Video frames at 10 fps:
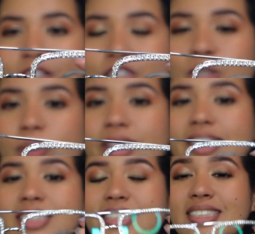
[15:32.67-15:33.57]
So
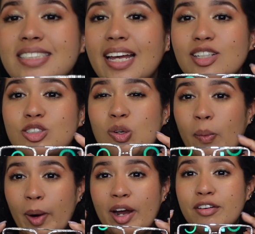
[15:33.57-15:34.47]
this is a
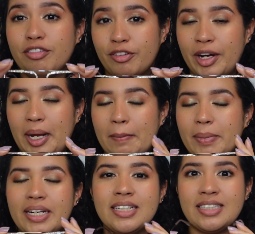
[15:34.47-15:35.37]
square frame,
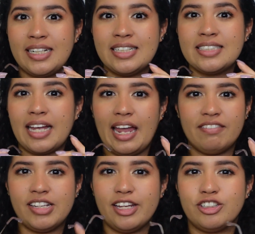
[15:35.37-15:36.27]
but it is
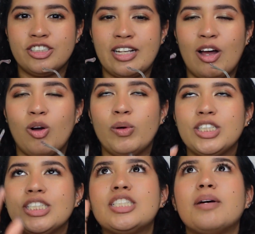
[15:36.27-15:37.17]
aviator style,
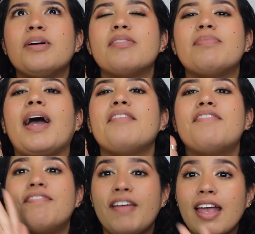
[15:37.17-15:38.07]
which is some of my
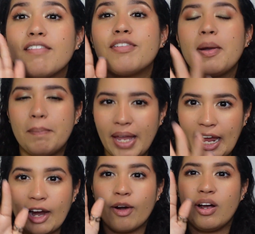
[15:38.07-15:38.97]
favorite
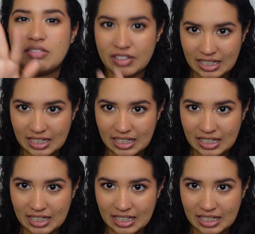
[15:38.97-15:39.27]
pair of